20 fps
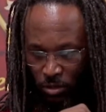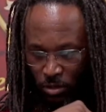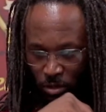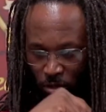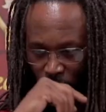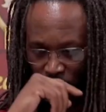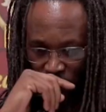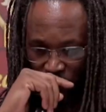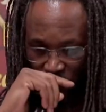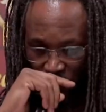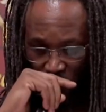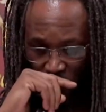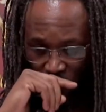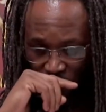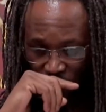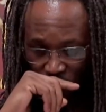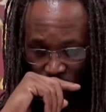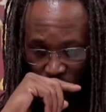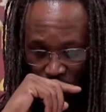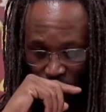
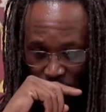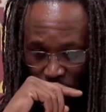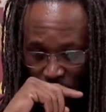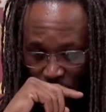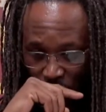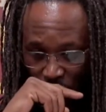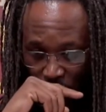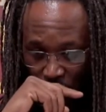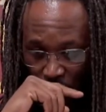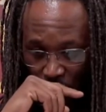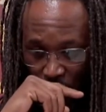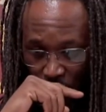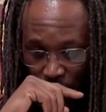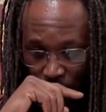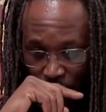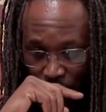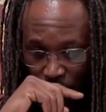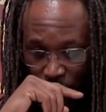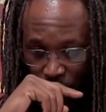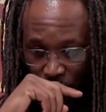slothful
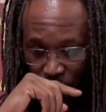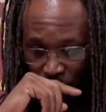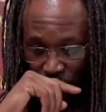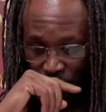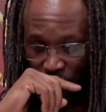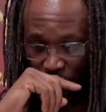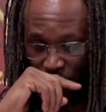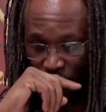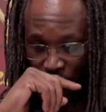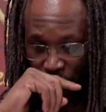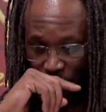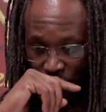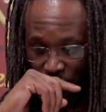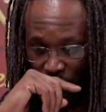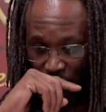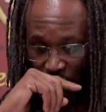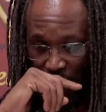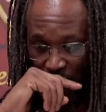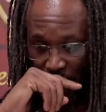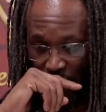looks
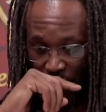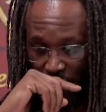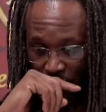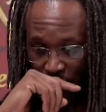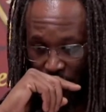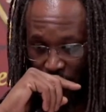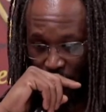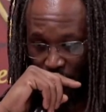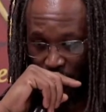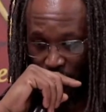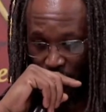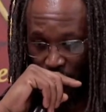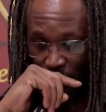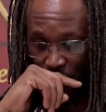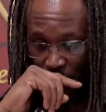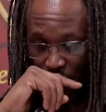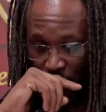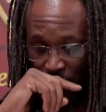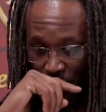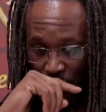like
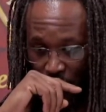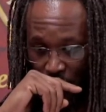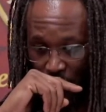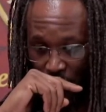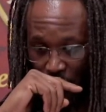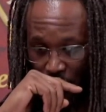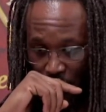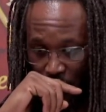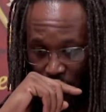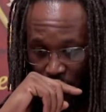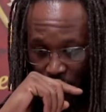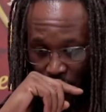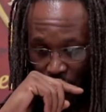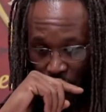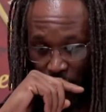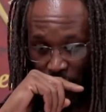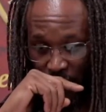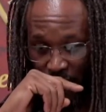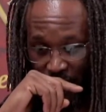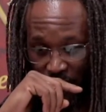
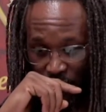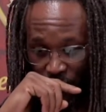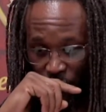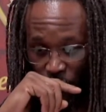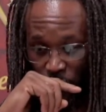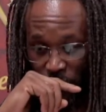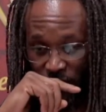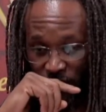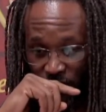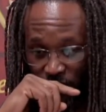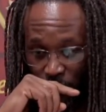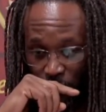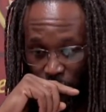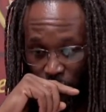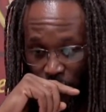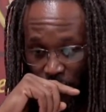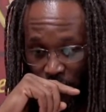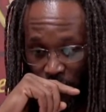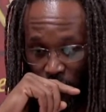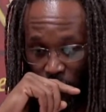a lack of wisdom,
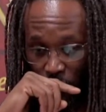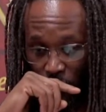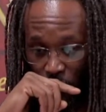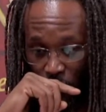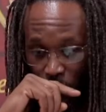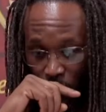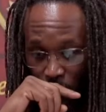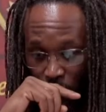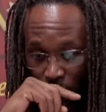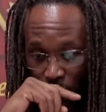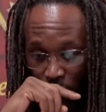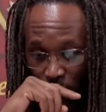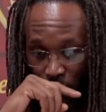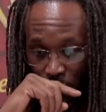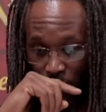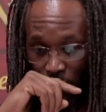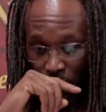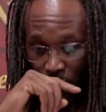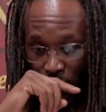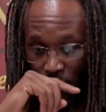right? Or
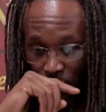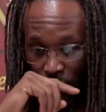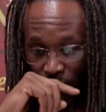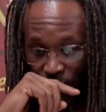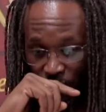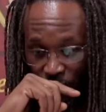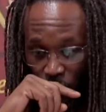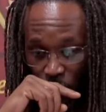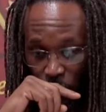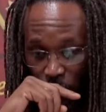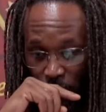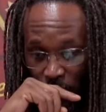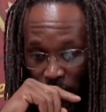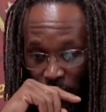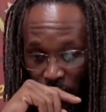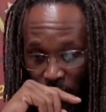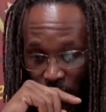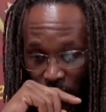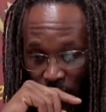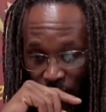a
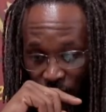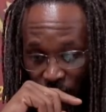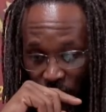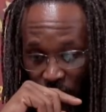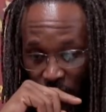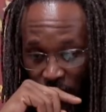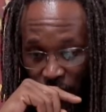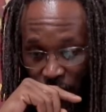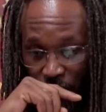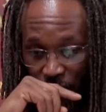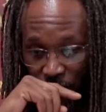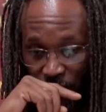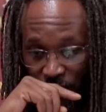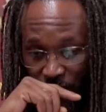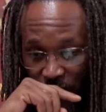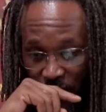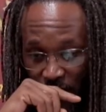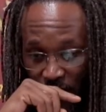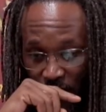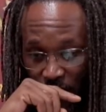void of
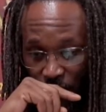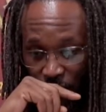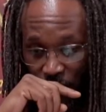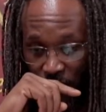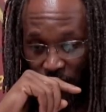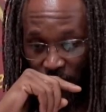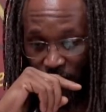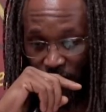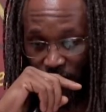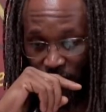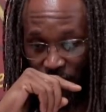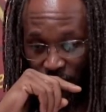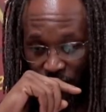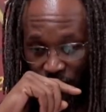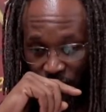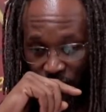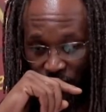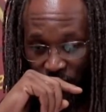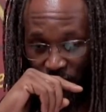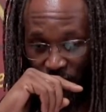understanding, right?
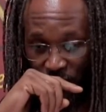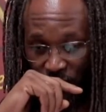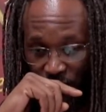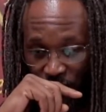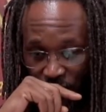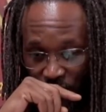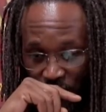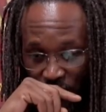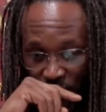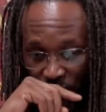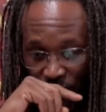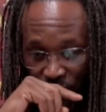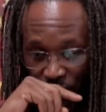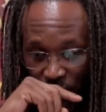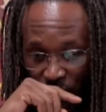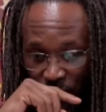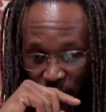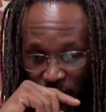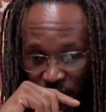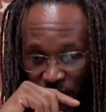These things
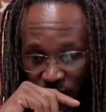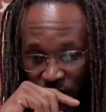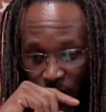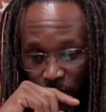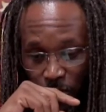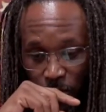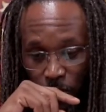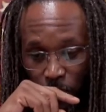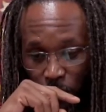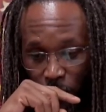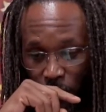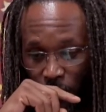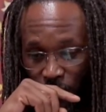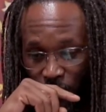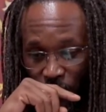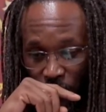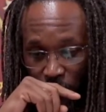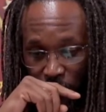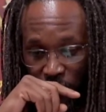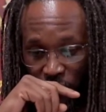are inseparable
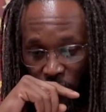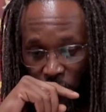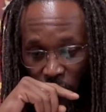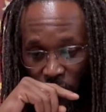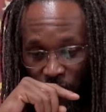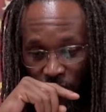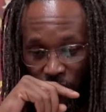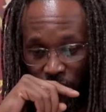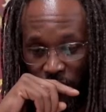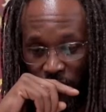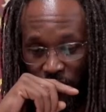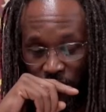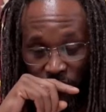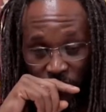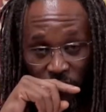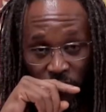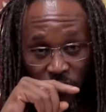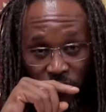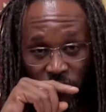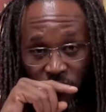from slothfulness.
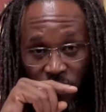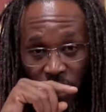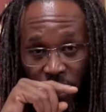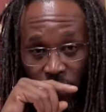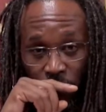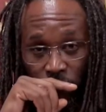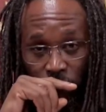It looks like